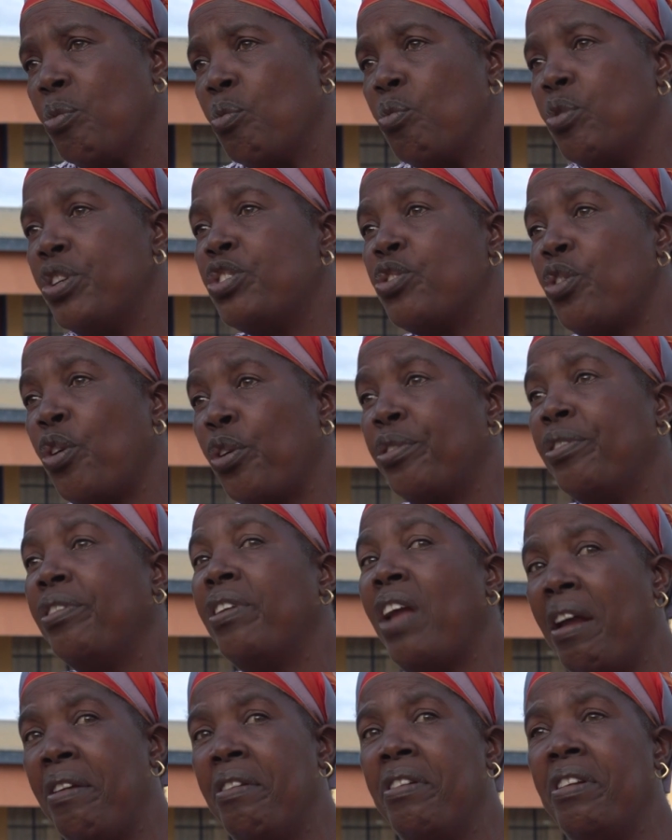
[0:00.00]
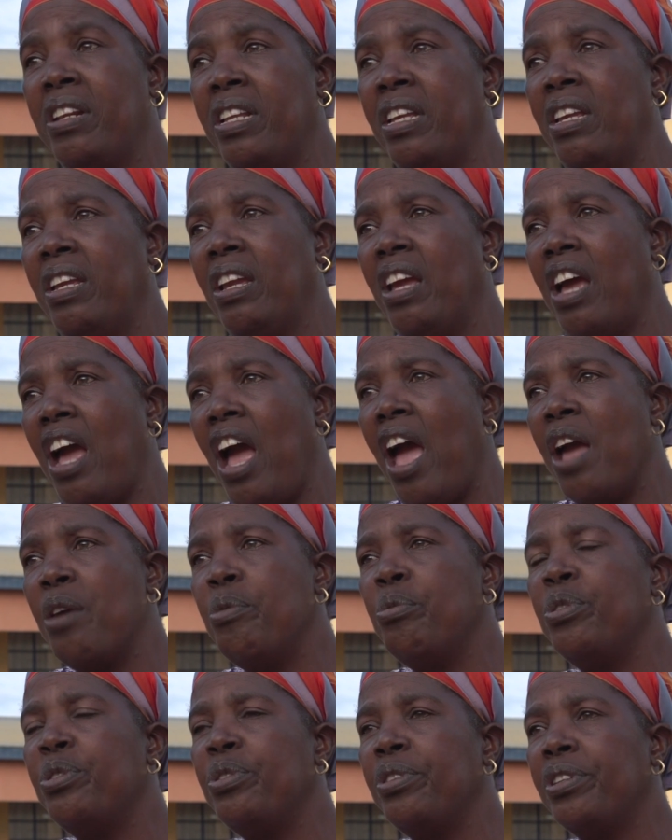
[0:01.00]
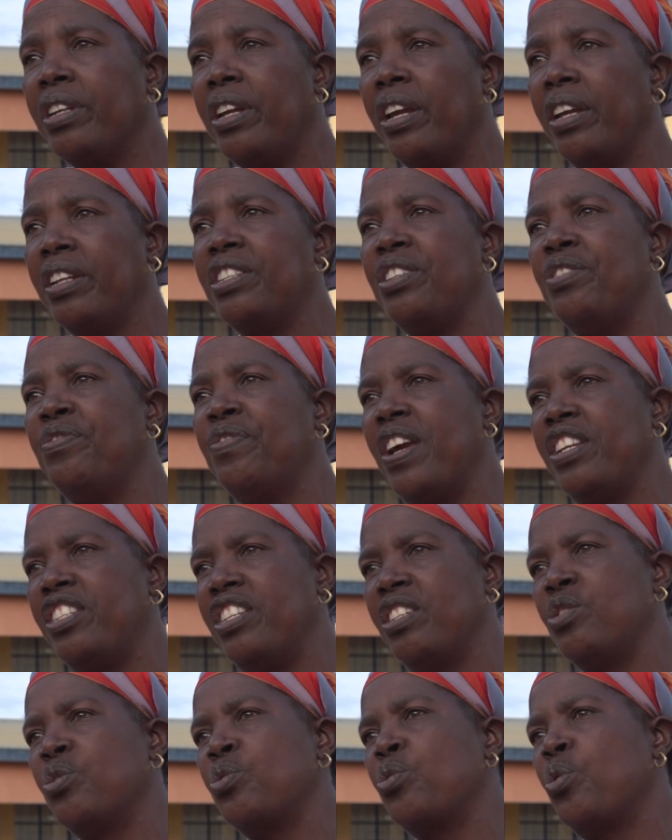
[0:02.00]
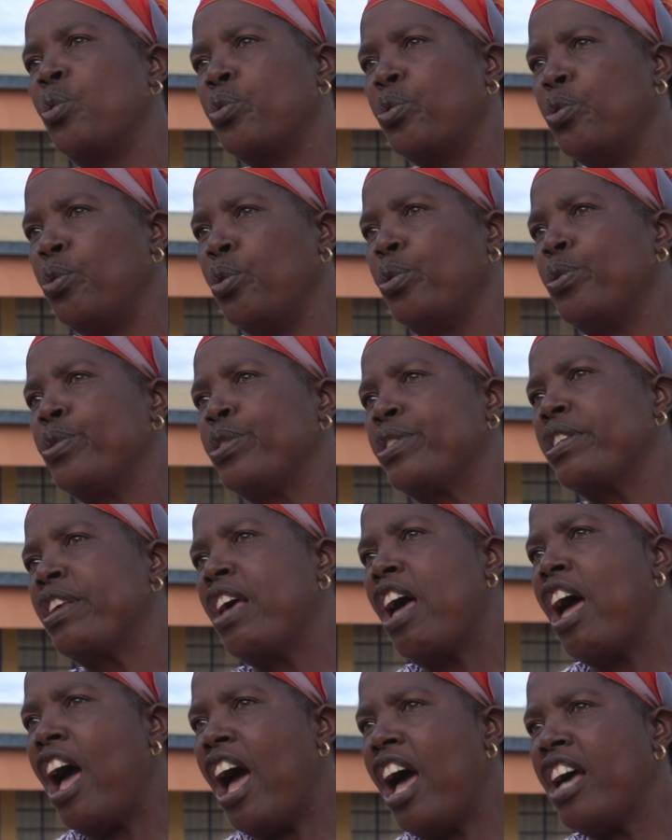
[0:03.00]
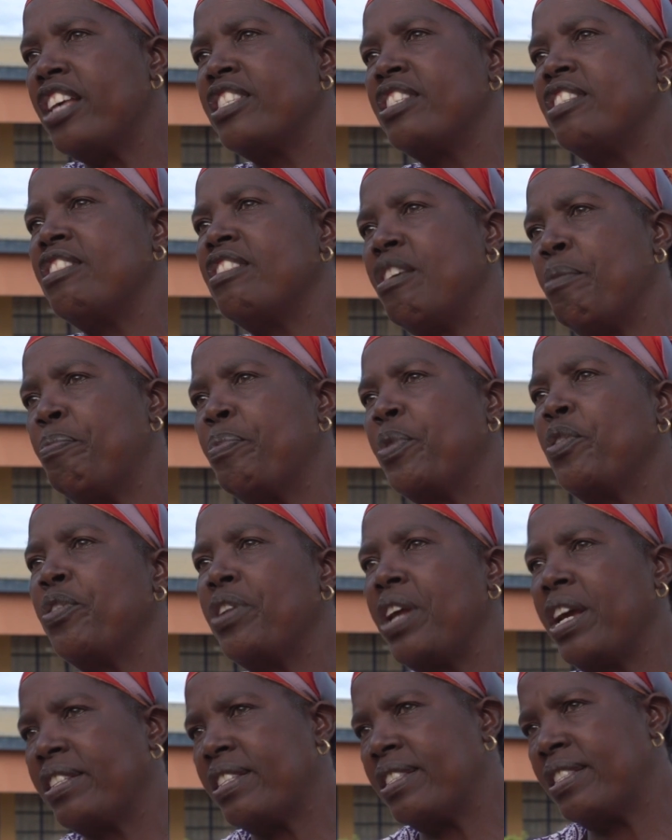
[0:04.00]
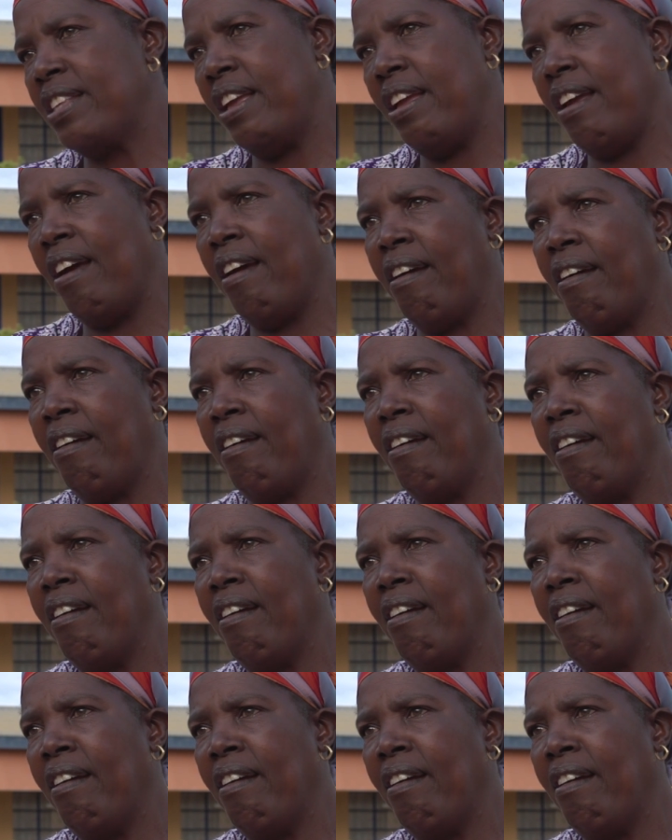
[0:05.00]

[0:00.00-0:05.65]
which ordinarily I wouldn't get if I just sold those as in the products they are.